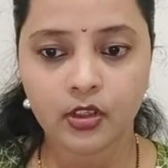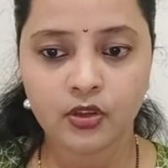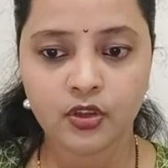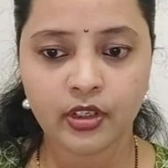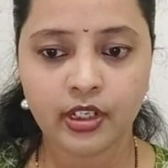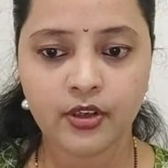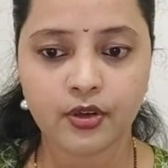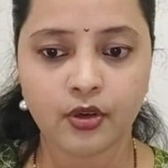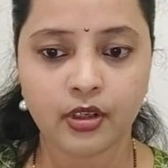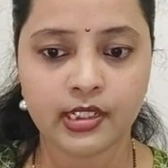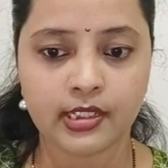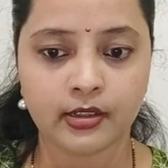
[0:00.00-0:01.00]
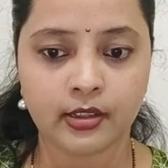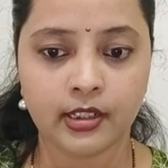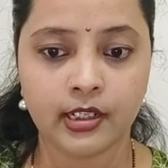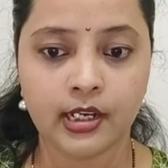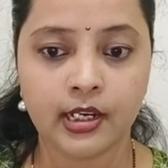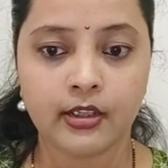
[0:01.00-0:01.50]
So I'll draw a circle.
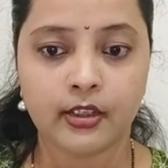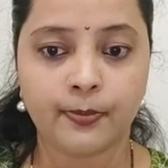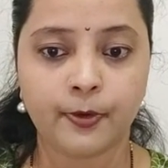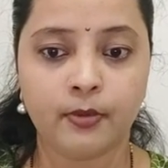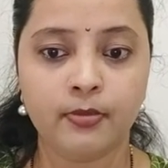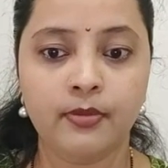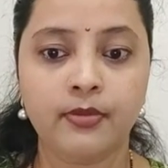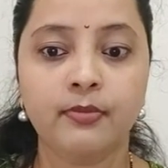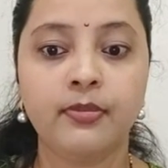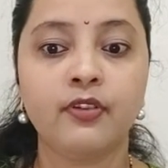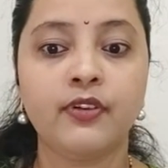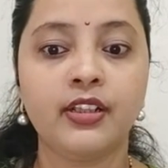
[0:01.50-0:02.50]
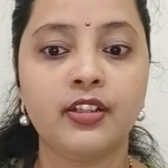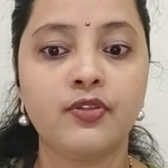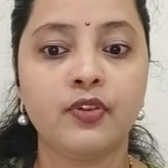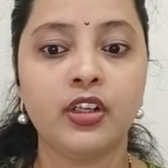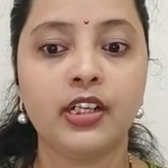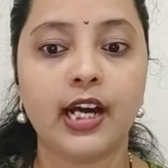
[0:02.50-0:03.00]
Now problem number one is
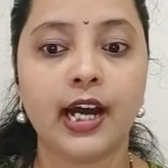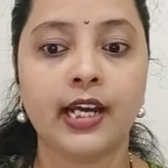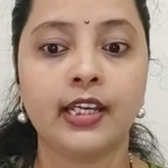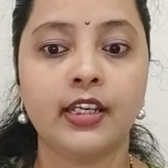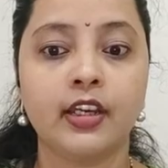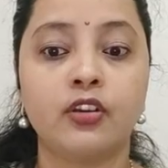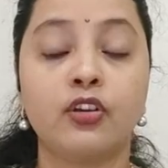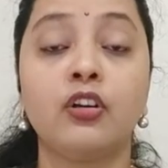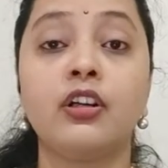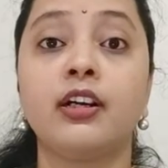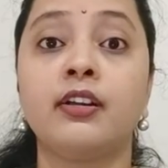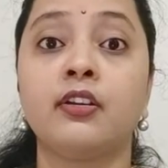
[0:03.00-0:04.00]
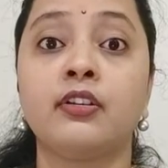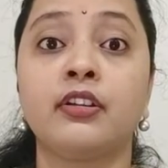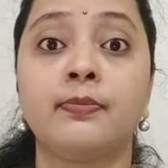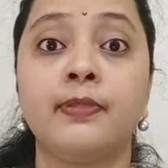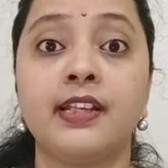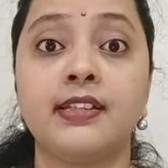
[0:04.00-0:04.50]
what? I cannot allot
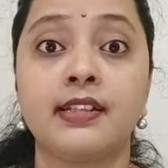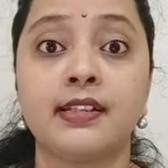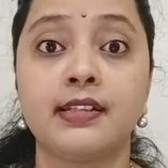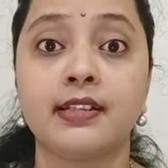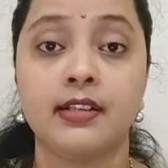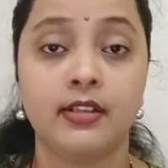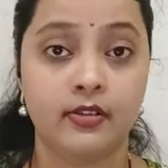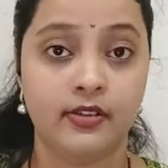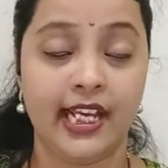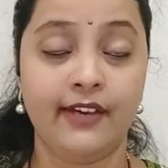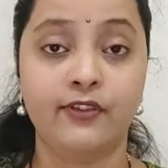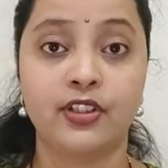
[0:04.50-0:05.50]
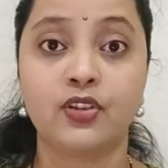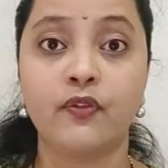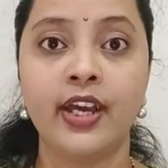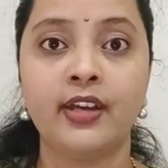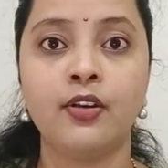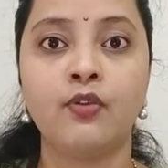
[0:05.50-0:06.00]
the places. Like for
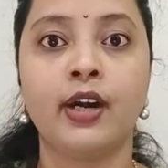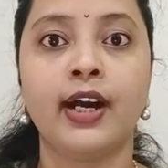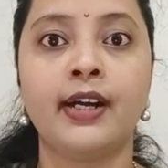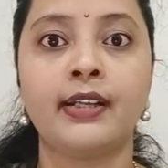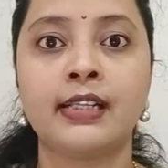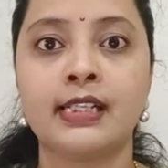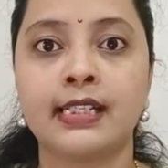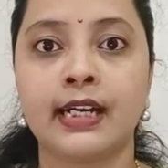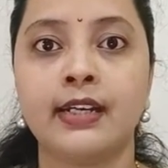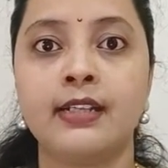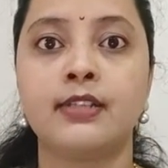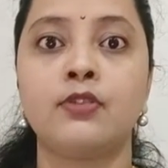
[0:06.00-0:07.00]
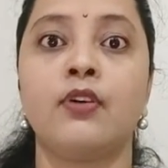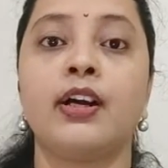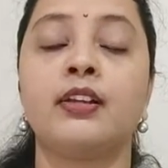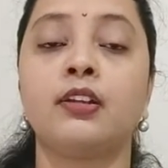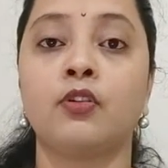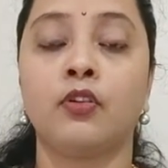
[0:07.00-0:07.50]
square you had the sides, you
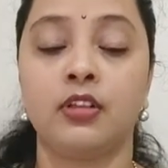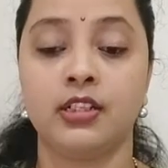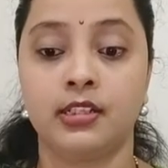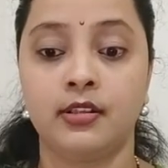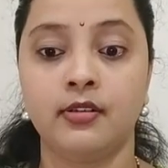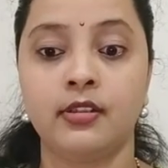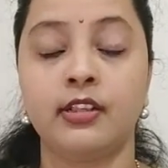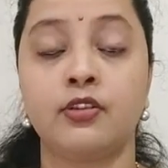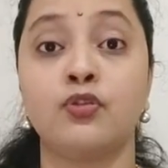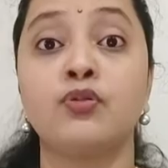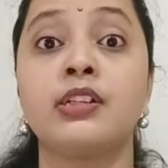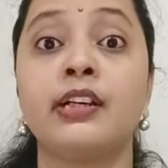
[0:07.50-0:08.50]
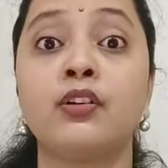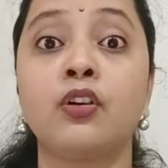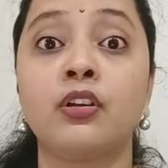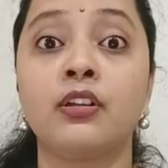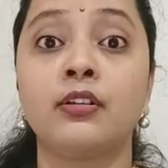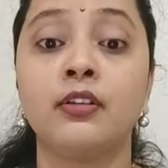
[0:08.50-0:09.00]
had the corners. Here there is no side
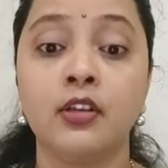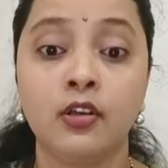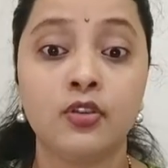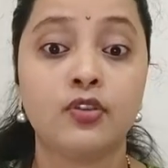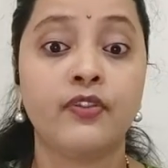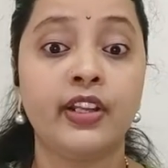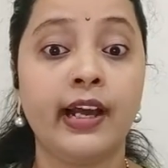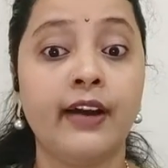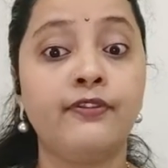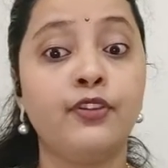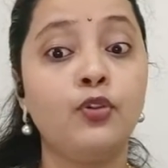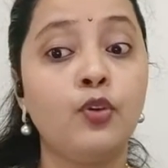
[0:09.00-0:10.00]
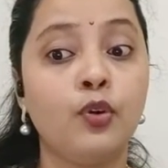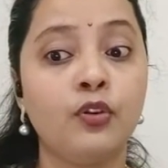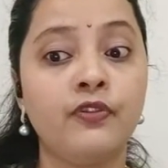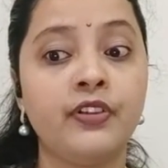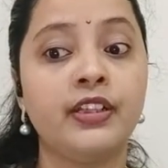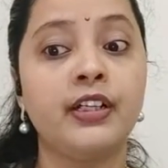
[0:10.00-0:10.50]
corner. So we'll have to
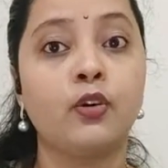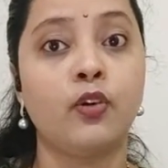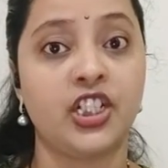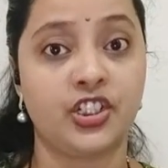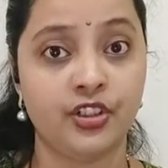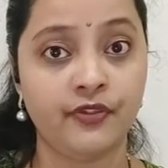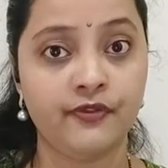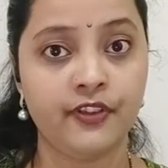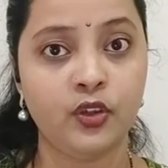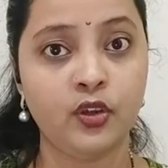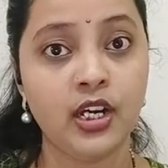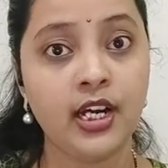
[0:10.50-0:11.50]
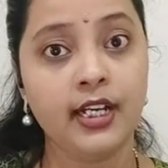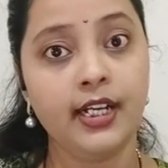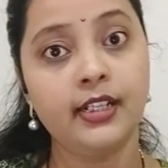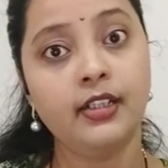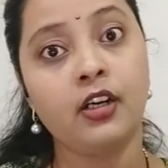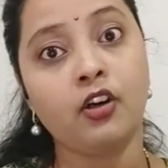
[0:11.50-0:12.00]
go with the question flow
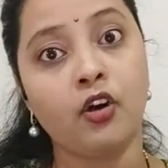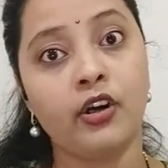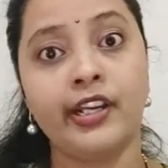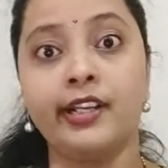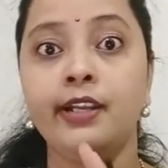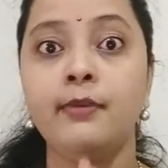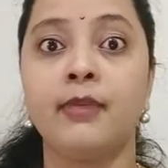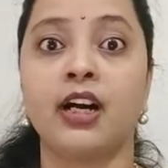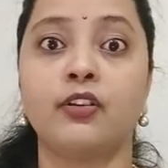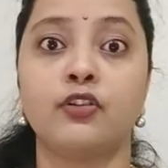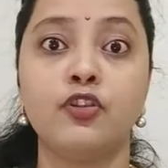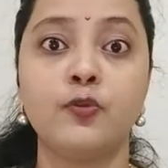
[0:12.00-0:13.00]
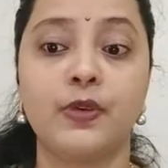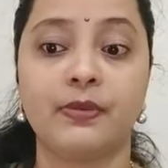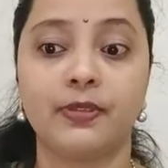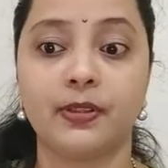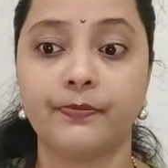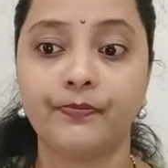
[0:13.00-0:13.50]
and accordingly mark those
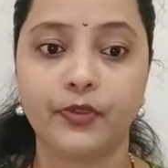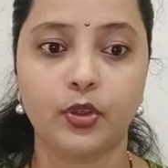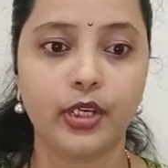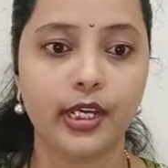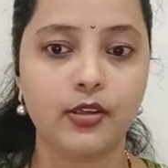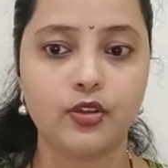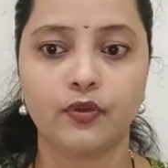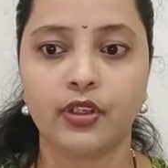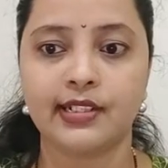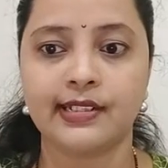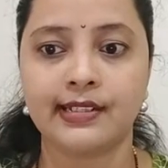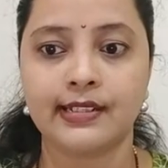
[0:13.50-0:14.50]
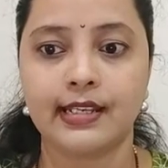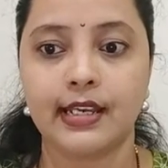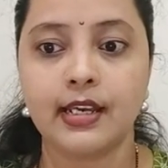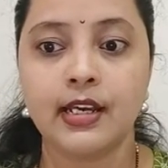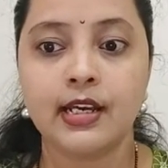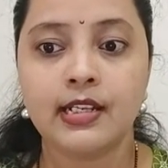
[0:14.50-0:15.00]
people. Okay, so what does it
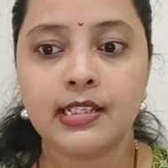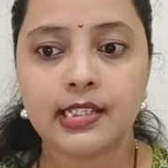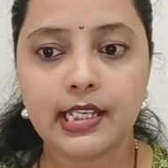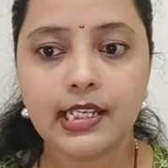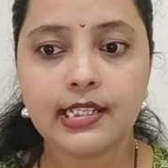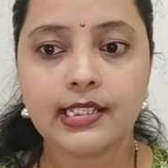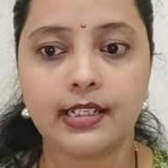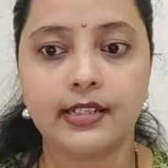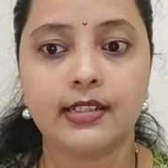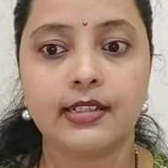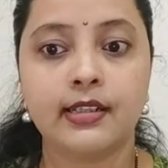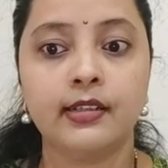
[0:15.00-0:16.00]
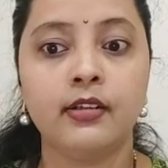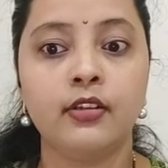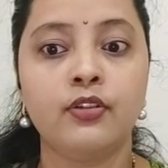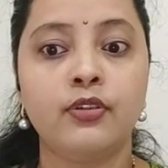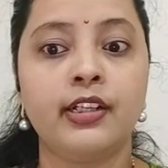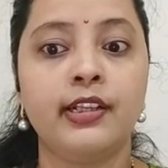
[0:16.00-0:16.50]
say? C sits
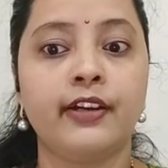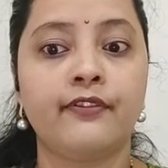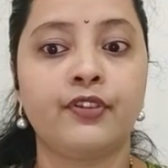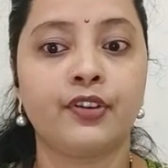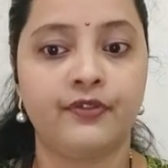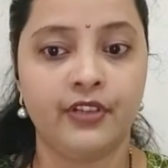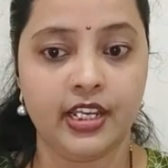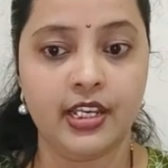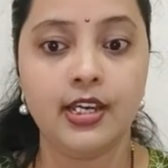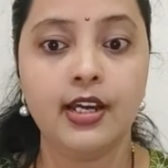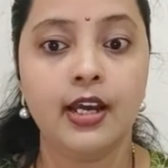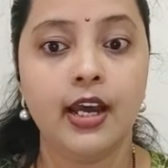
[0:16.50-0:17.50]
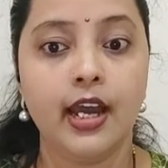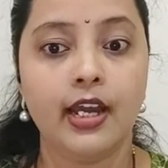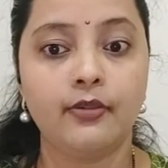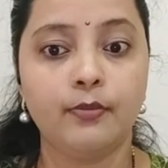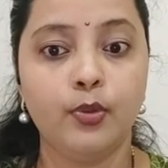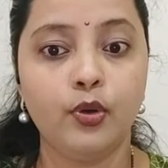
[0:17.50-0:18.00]
third to the left of D
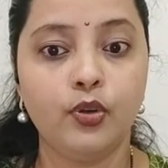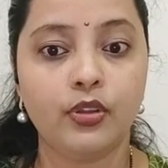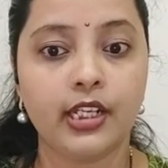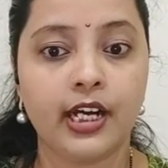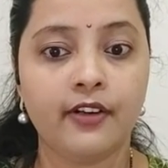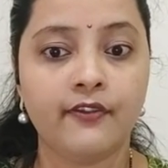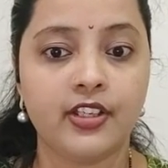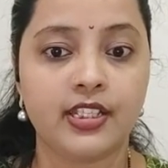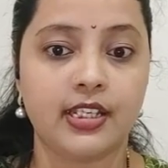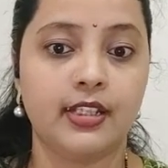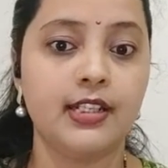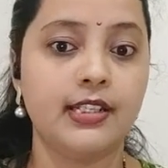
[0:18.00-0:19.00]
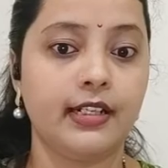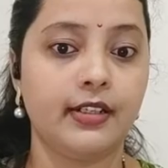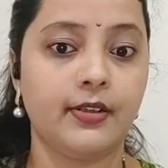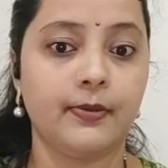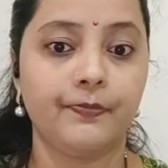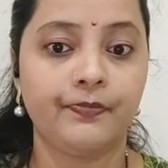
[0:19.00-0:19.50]
and both are facing the center.